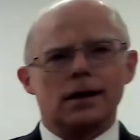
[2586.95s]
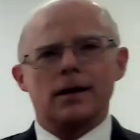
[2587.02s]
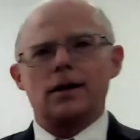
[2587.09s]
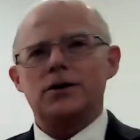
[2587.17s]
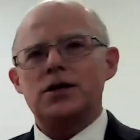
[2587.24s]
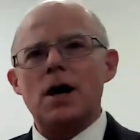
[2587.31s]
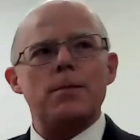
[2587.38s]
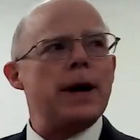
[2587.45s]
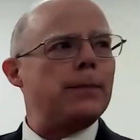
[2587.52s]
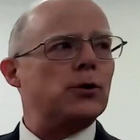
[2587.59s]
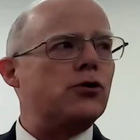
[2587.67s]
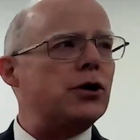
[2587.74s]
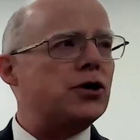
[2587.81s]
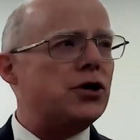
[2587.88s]
You know, some
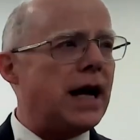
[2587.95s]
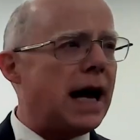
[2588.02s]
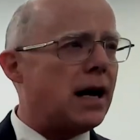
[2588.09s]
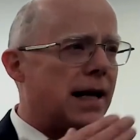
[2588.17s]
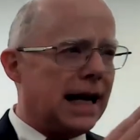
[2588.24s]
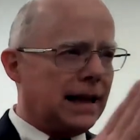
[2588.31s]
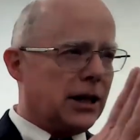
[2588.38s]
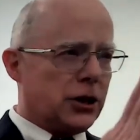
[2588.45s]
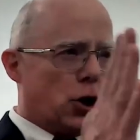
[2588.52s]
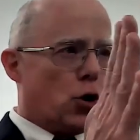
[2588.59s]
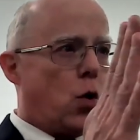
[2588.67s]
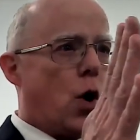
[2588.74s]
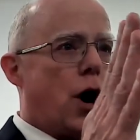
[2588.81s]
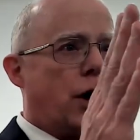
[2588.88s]
people's Christianity get these little
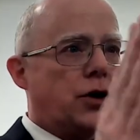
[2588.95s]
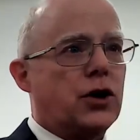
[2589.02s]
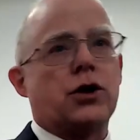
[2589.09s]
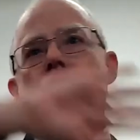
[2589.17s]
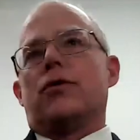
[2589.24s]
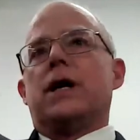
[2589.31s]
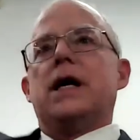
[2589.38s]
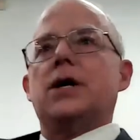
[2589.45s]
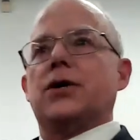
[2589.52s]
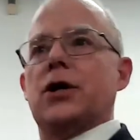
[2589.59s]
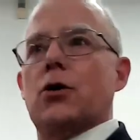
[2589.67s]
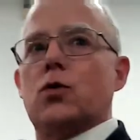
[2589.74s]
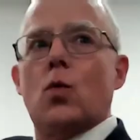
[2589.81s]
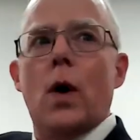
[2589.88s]
quirks and their reason
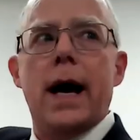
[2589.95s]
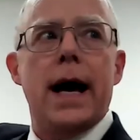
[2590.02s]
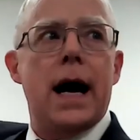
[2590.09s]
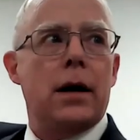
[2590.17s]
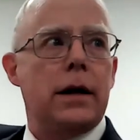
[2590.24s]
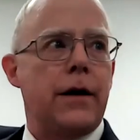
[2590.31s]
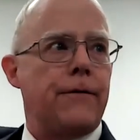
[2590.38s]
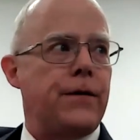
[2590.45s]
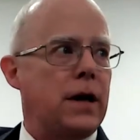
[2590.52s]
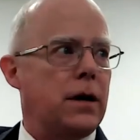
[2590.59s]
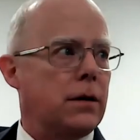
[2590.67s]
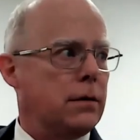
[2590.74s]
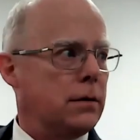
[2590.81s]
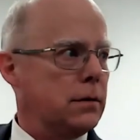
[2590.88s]
goes way out in left field.